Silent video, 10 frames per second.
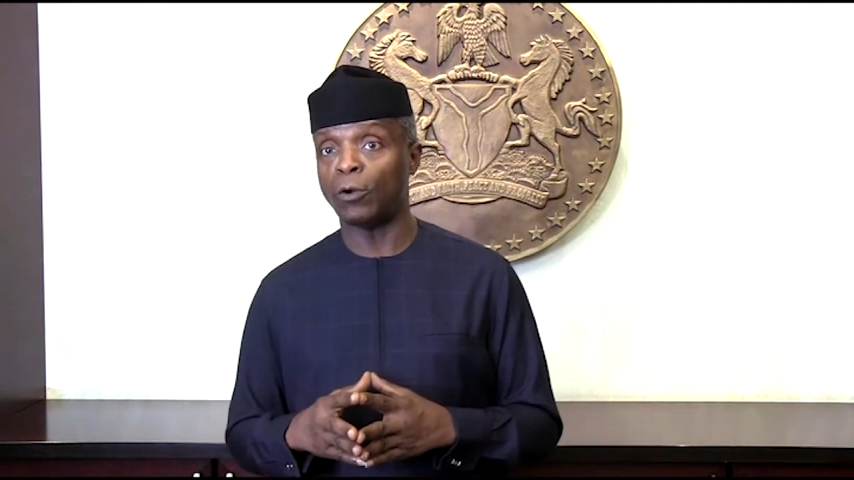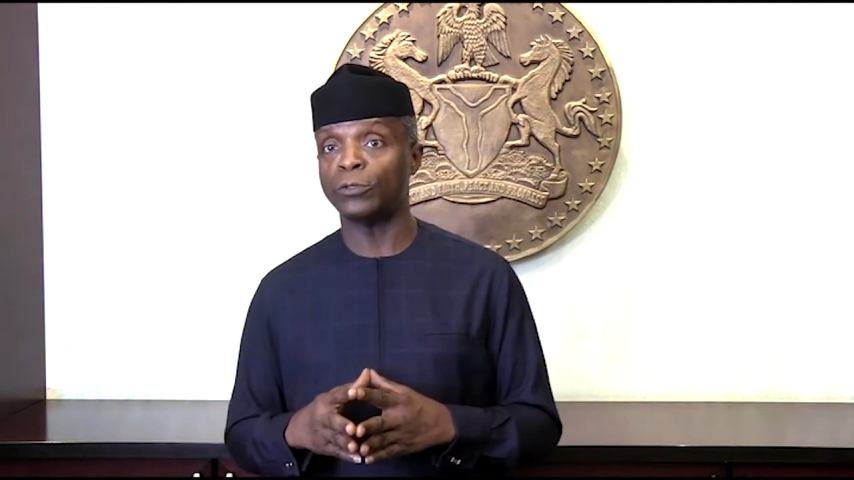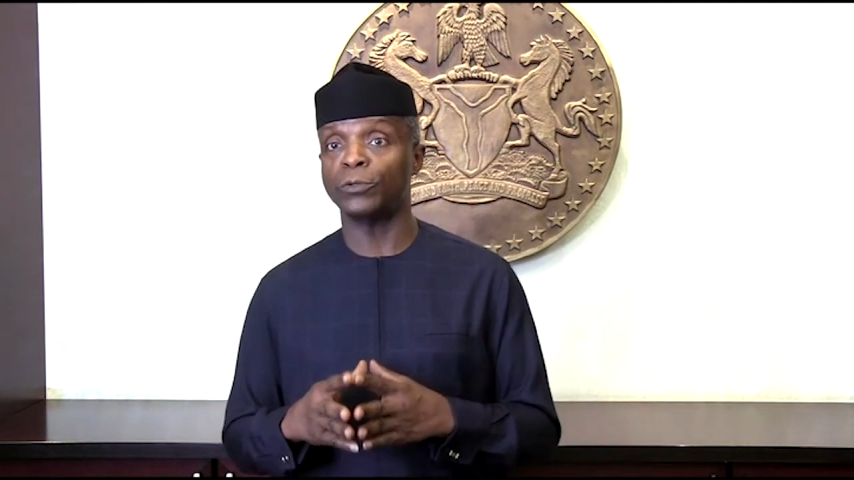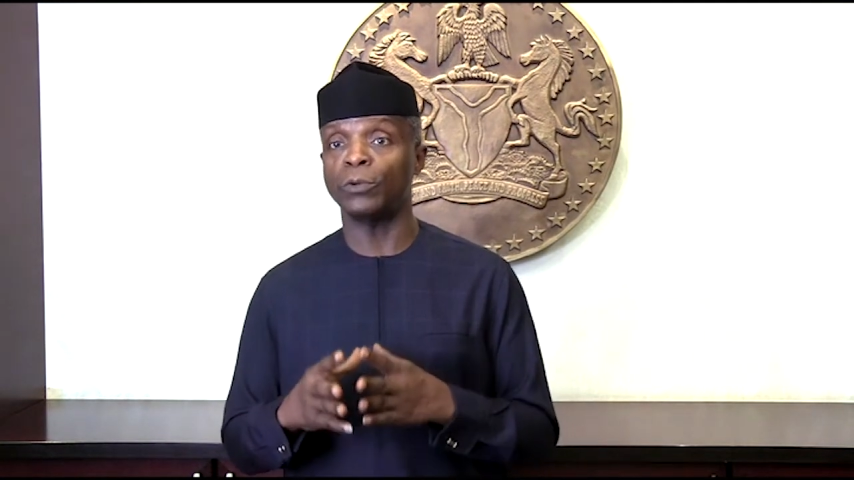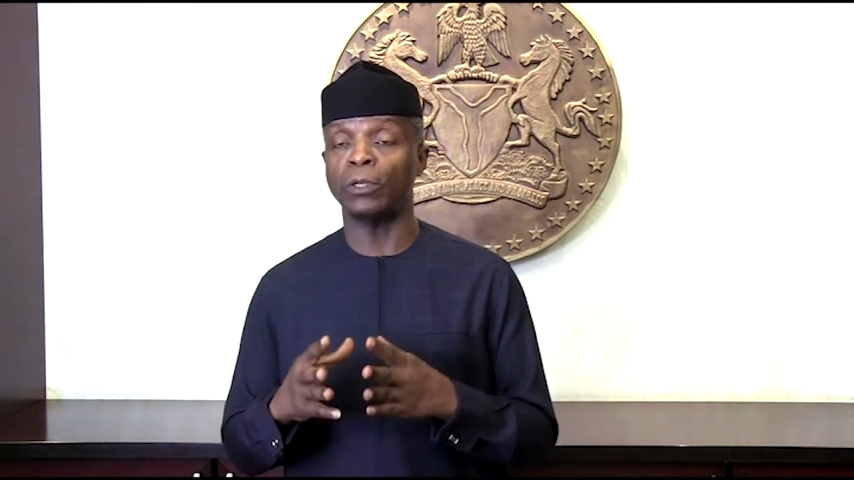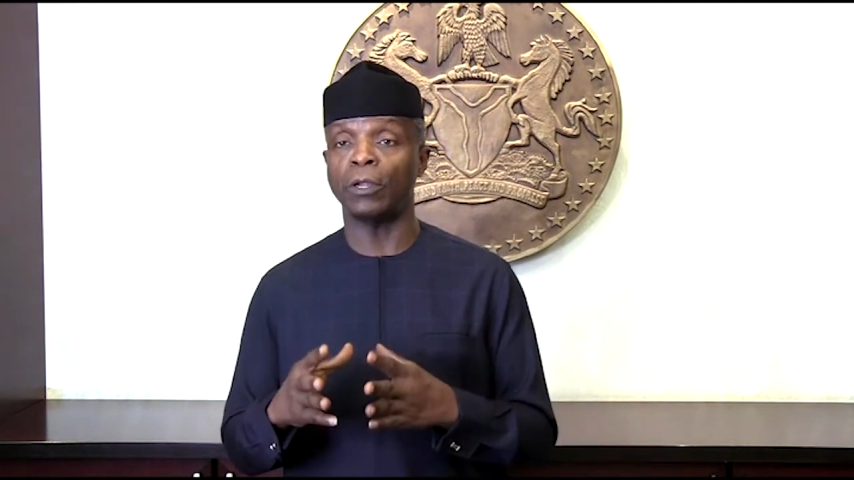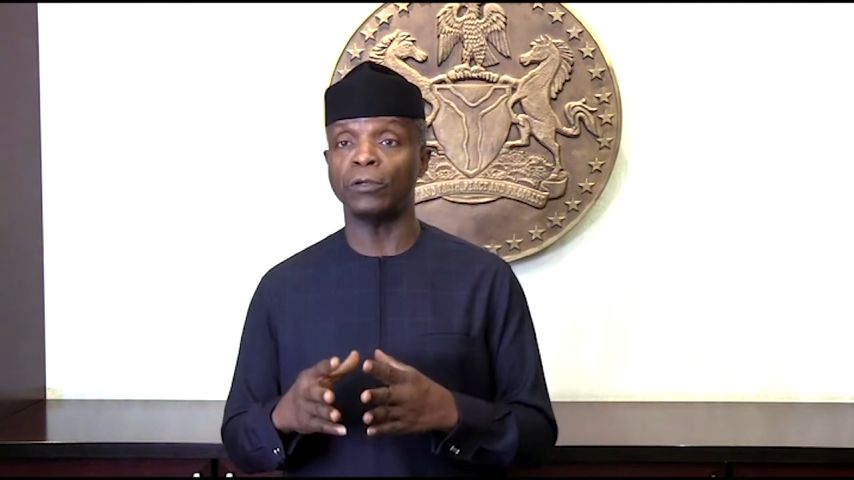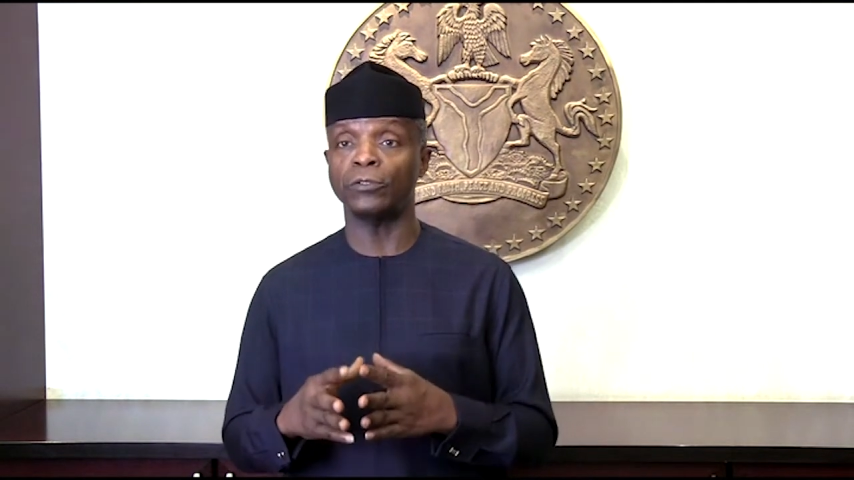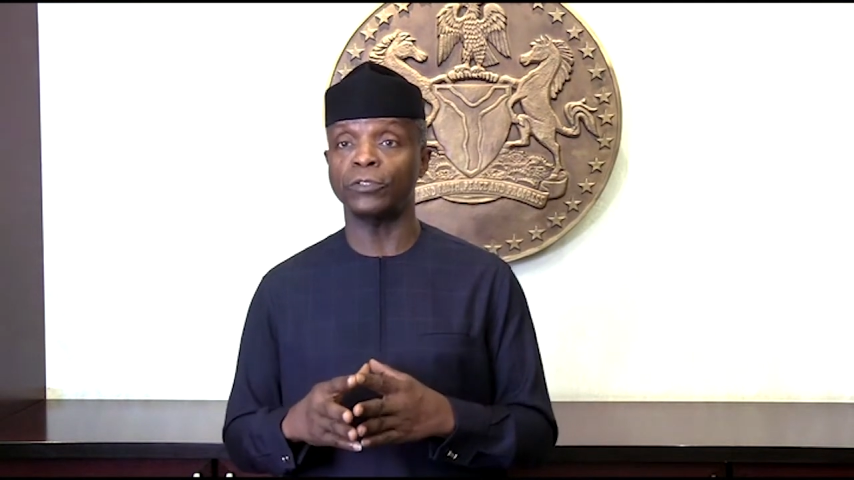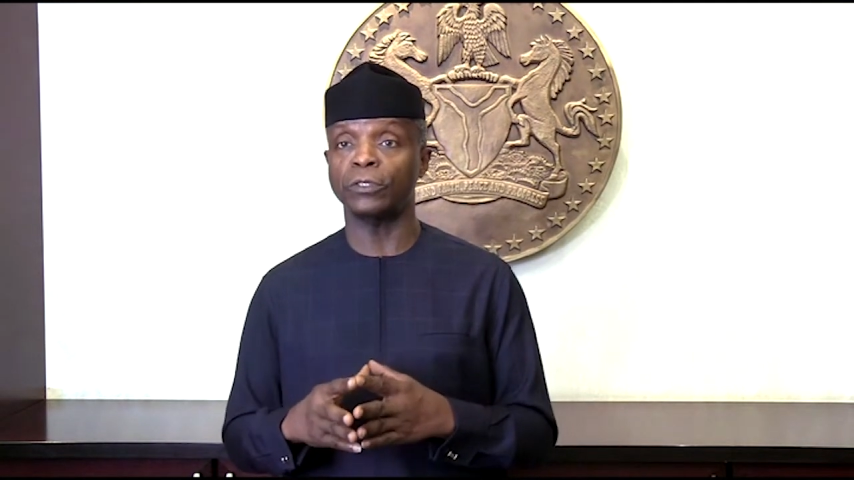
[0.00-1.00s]
also
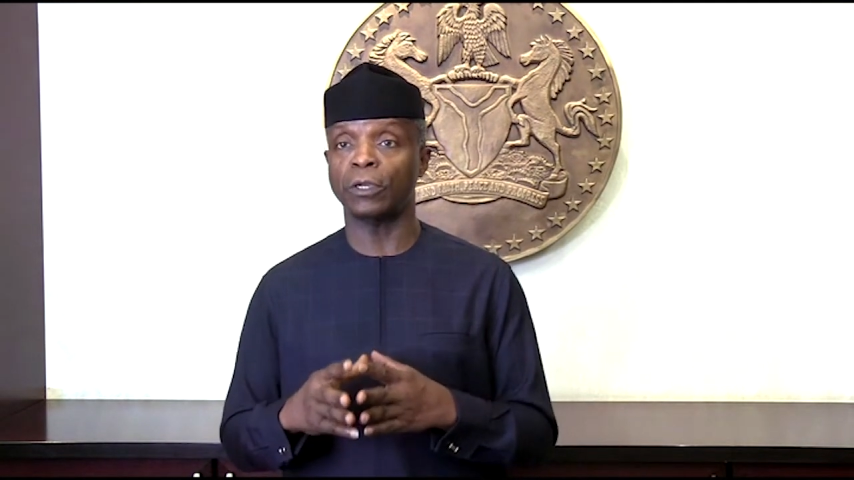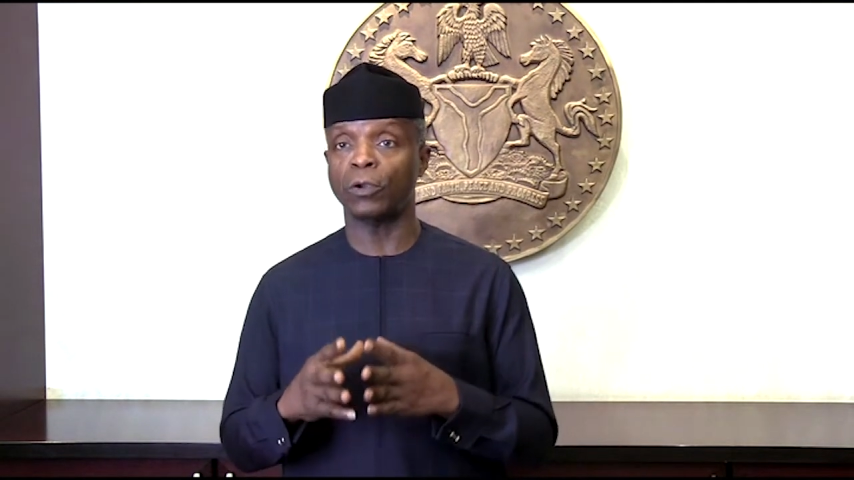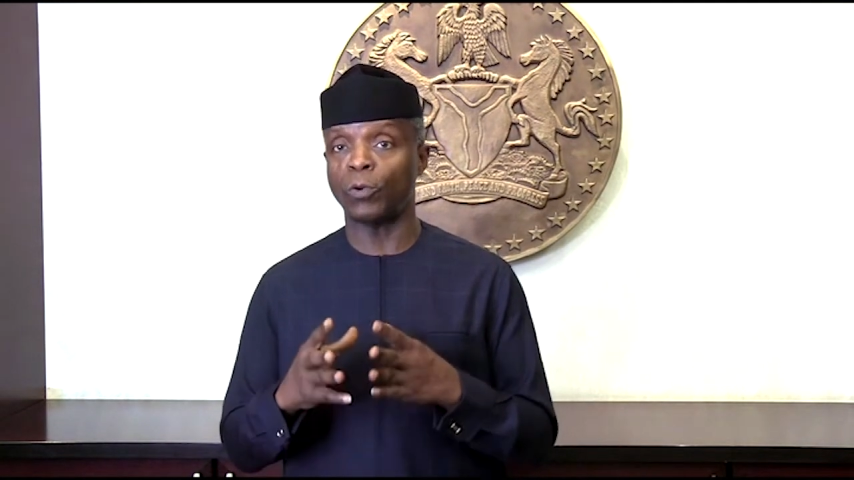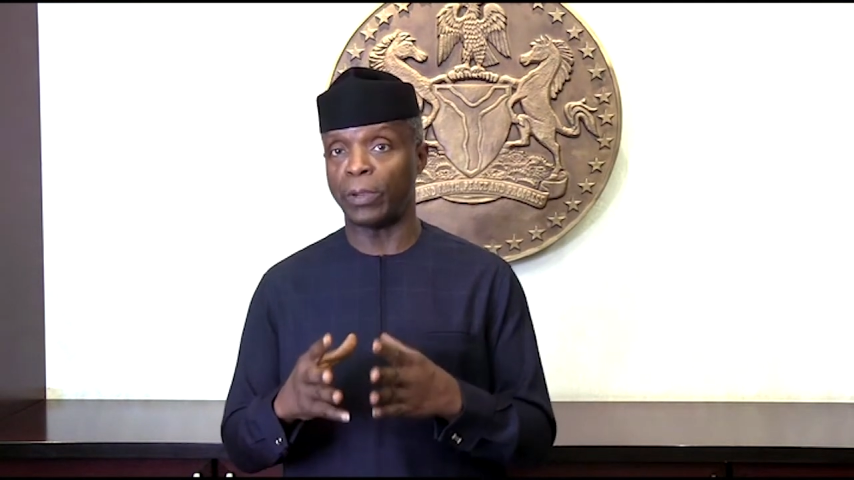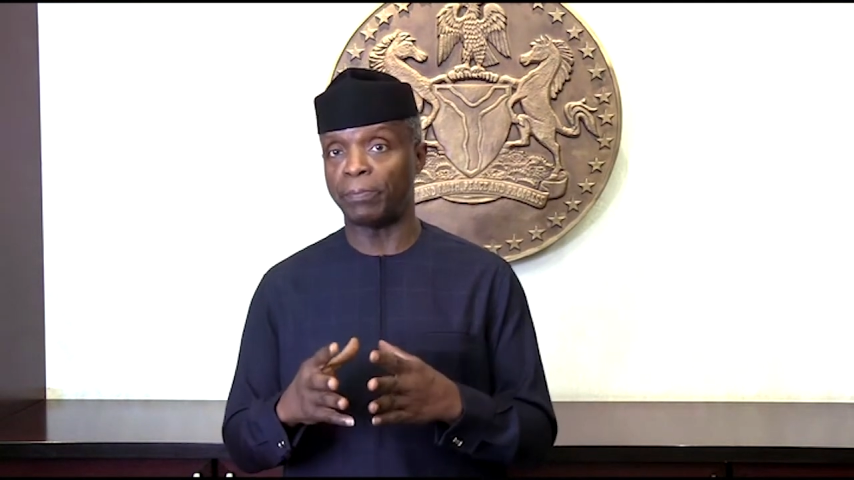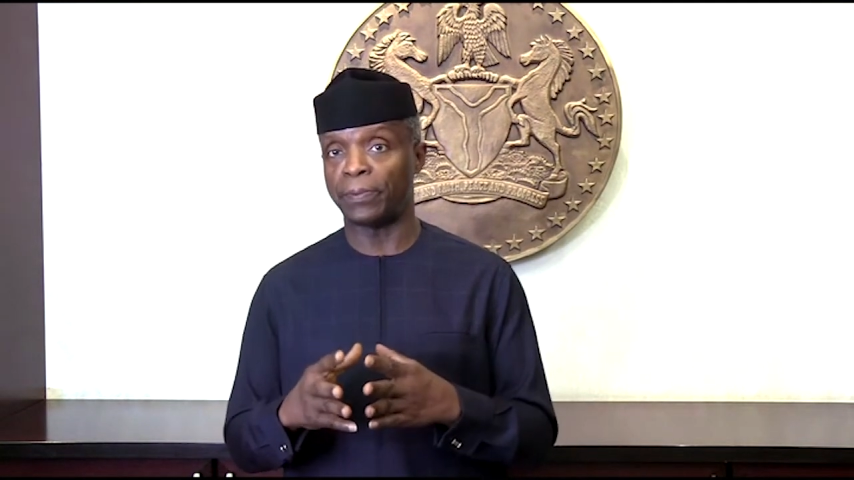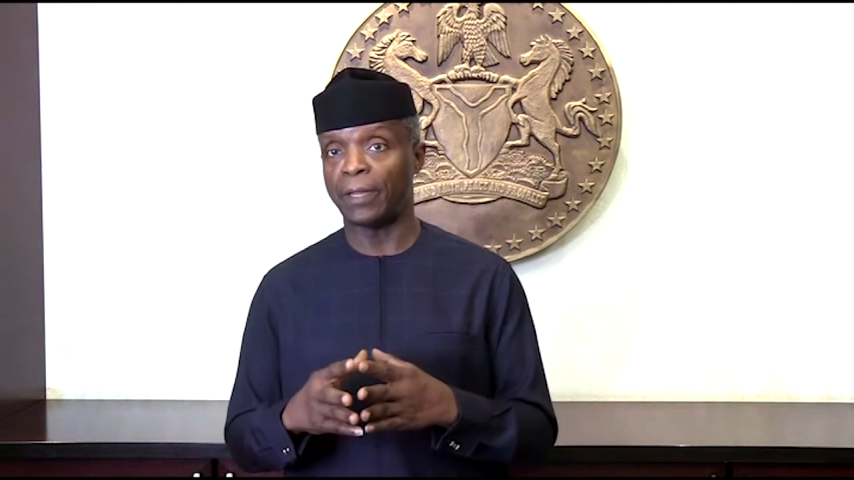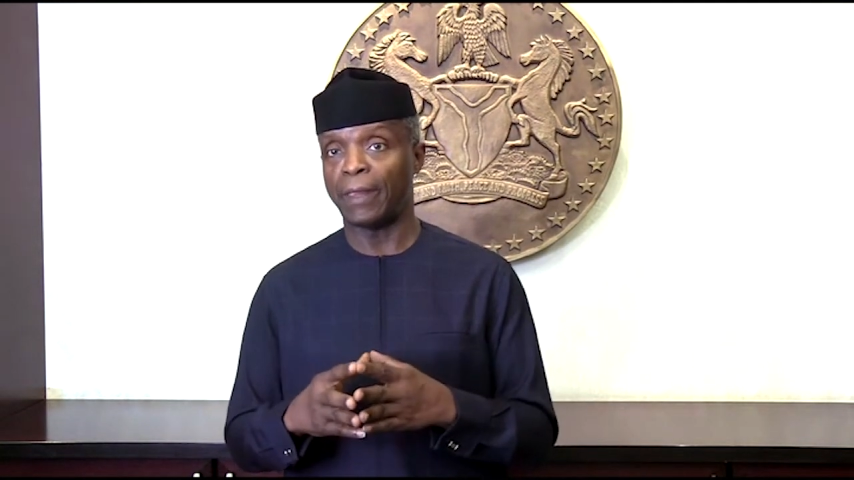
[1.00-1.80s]
launched QIP,